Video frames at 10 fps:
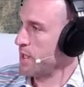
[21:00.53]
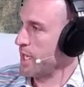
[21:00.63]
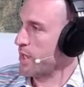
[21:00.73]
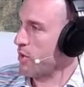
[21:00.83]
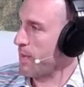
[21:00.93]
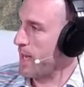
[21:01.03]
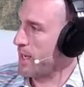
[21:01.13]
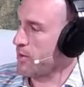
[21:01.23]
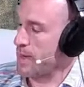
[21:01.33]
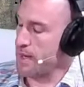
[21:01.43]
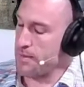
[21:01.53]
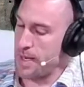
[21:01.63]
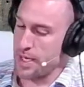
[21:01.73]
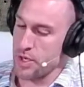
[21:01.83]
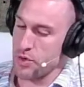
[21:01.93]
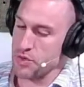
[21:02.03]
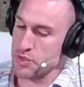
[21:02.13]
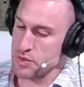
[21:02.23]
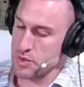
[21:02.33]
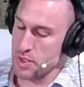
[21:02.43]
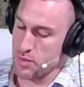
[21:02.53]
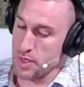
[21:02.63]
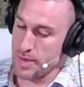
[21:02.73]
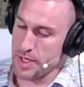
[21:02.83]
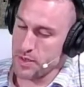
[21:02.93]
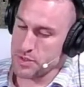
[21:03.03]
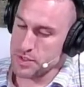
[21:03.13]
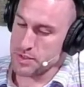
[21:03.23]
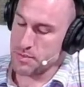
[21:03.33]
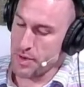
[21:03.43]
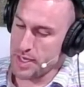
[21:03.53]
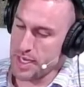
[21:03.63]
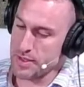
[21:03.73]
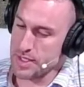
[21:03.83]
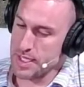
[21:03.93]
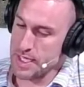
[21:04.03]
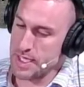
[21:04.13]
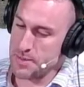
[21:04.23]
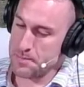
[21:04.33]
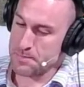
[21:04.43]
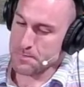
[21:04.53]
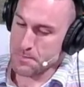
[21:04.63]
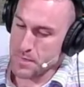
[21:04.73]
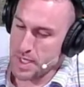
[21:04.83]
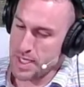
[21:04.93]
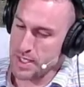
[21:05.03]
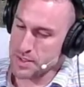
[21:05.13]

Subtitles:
let go by. My coach, one of my coaches, Mark England, he